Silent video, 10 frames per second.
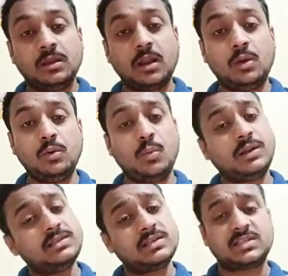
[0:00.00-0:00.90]
Now,
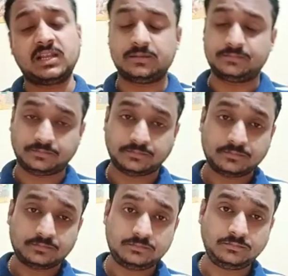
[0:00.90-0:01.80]
what is a cell?
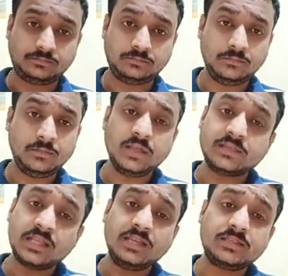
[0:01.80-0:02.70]
A
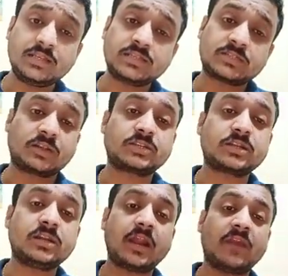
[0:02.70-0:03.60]
cell is the
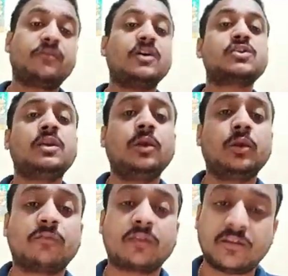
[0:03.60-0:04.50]
structural and functional
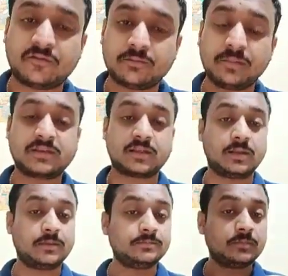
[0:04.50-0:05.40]
unit of life,
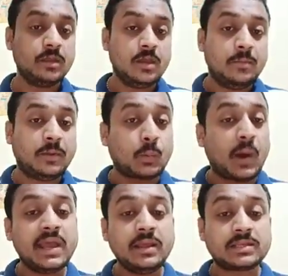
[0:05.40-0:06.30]
basically. But
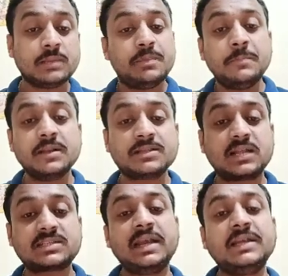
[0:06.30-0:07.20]
why some people
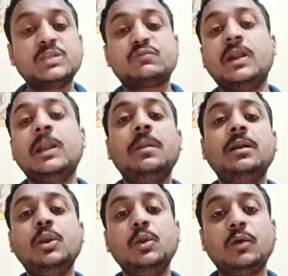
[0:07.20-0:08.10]
are saying it is
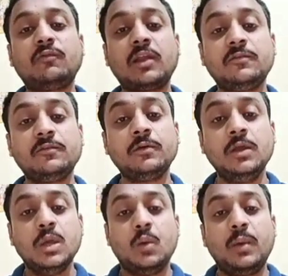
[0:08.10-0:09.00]
fundamental unit of life?
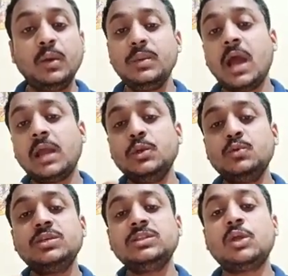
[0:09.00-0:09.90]
When we are
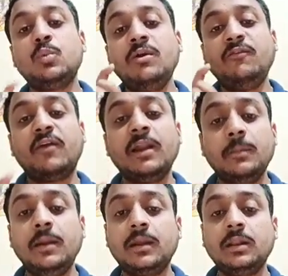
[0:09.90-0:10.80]
using the word
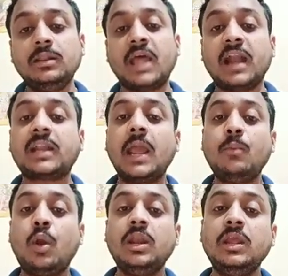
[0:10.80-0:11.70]
fundamental, that
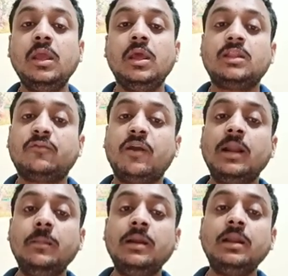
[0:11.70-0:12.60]
time only the
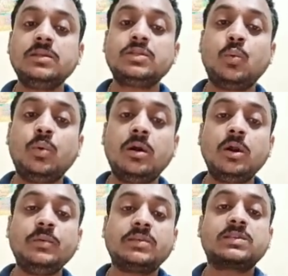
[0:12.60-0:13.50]
fundamental is the
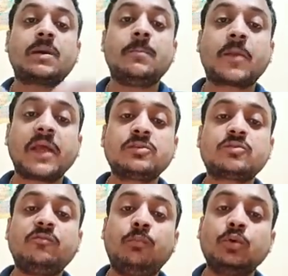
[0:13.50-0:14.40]
word which is
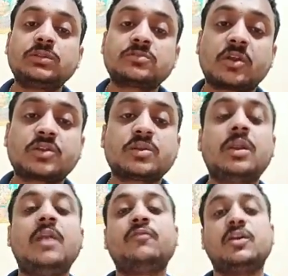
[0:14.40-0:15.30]
comprised of both
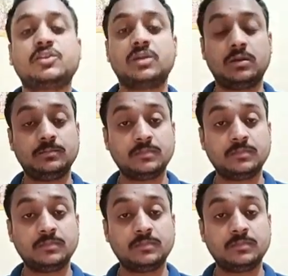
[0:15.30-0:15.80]
structural and functional.